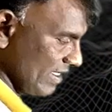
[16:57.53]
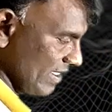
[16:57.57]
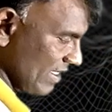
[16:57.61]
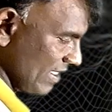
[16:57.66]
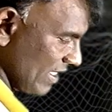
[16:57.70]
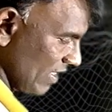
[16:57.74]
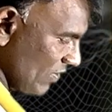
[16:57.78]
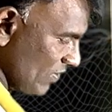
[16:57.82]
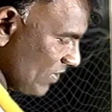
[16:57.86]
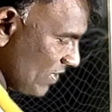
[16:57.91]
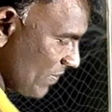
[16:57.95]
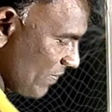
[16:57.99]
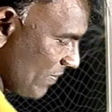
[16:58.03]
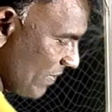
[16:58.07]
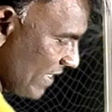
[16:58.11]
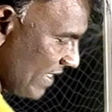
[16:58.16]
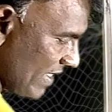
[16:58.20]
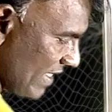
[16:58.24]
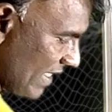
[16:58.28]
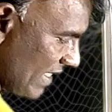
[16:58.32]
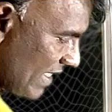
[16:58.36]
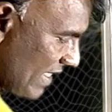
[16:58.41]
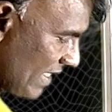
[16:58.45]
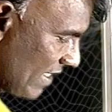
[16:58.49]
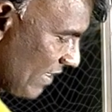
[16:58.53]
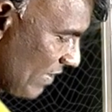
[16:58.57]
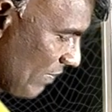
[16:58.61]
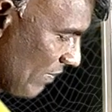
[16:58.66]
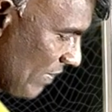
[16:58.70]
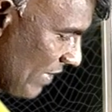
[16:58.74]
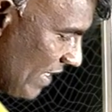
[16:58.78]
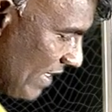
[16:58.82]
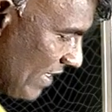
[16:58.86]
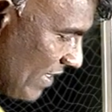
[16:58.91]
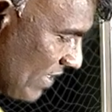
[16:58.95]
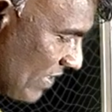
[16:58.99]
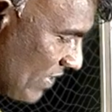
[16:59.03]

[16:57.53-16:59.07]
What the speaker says: Now split the term.